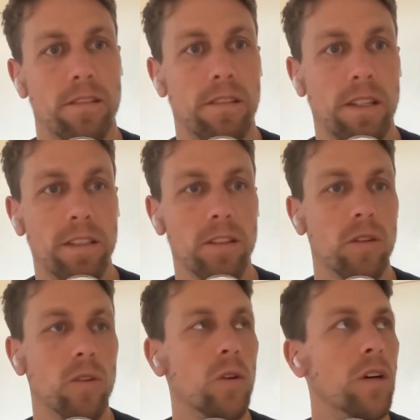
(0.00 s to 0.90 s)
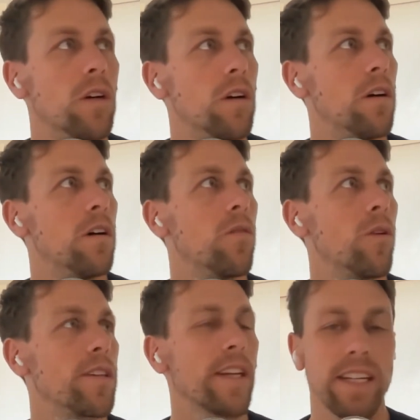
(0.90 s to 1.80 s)
And so,
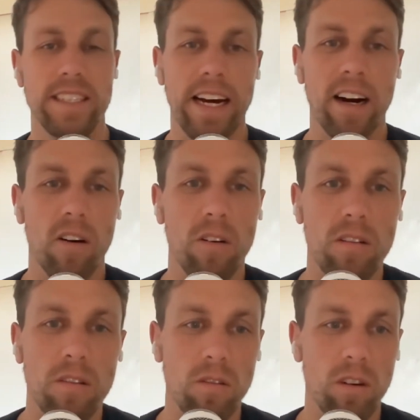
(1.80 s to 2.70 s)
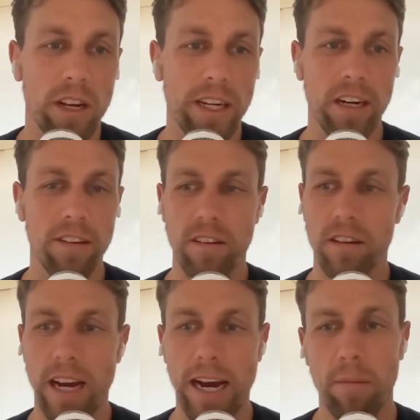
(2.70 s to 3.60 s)
whereas like a DAO or any other
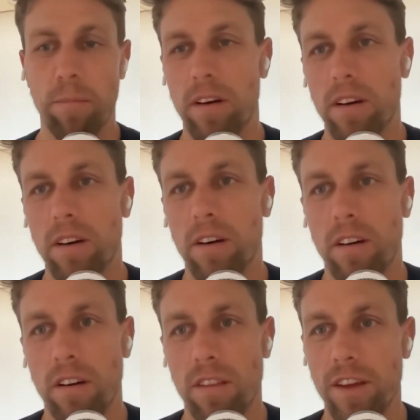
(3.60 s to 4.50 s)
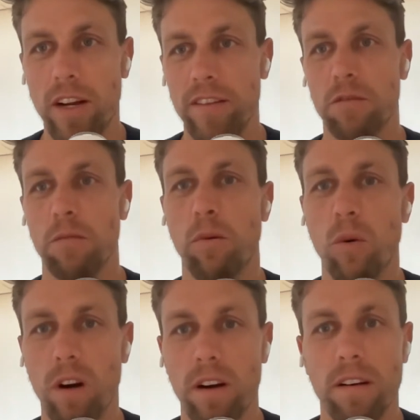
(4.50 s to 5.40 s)
app, they don't have to
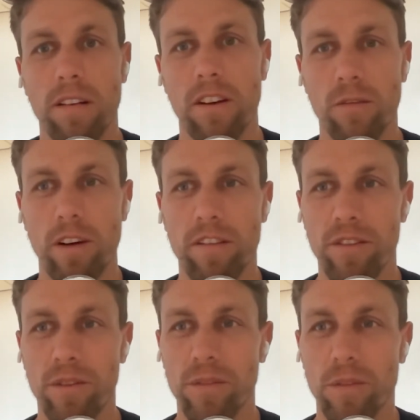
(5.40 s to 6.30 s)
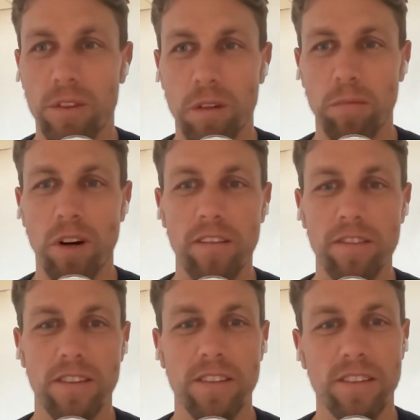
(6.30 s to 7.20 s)
report their revenues or their
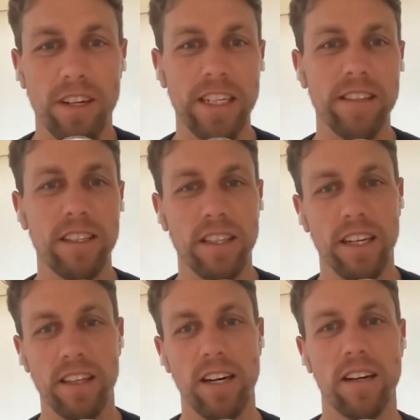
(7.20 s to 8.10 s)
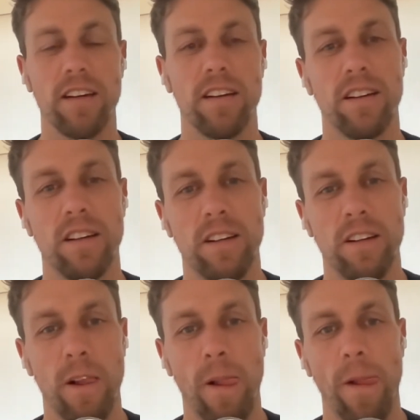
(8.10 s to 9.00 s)
profits or anything like that.
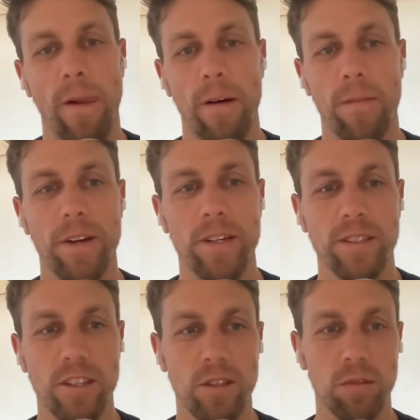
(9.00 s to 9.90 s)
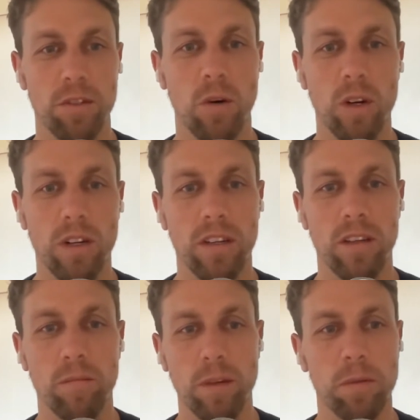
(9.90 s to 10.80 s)
They just issue a token, and then
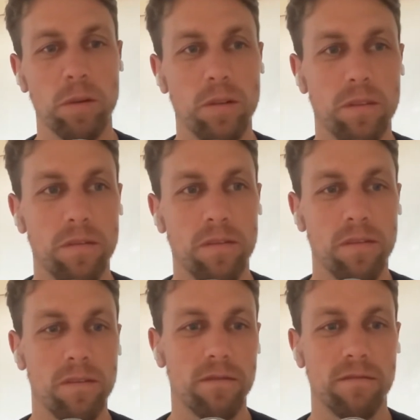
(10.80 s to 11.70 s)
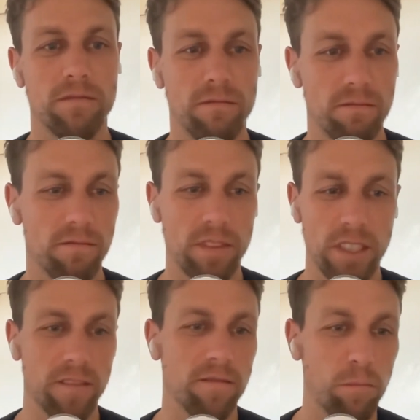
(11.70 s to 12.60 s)
people, yeah,
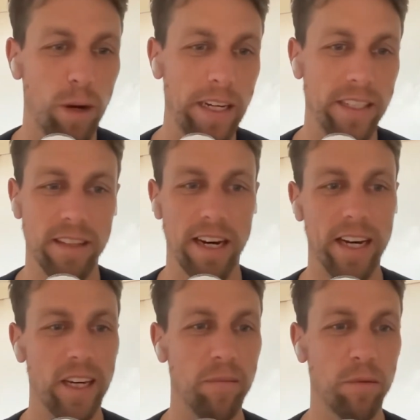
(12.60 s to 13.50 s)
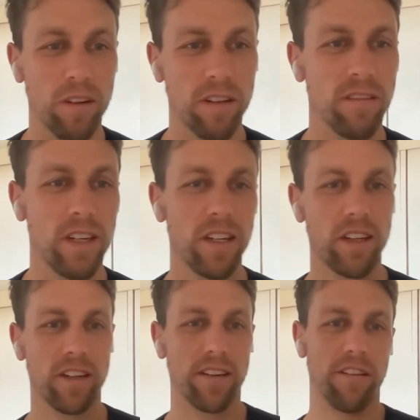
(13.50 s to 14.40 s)
buy into the hype or
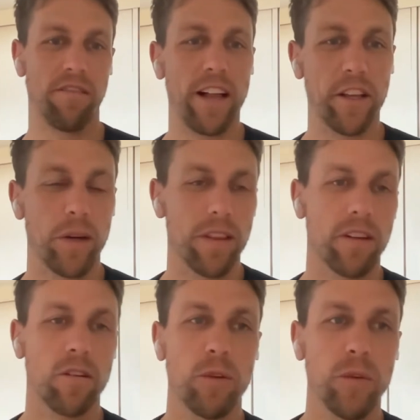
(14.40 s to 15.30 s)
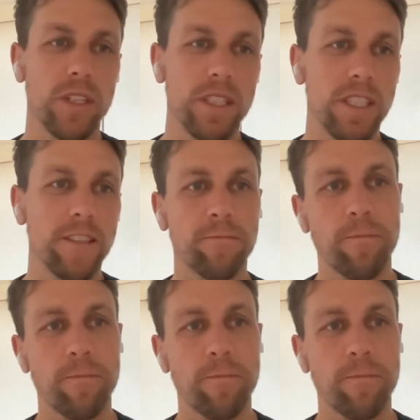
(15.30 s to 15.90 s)
evaluate the community.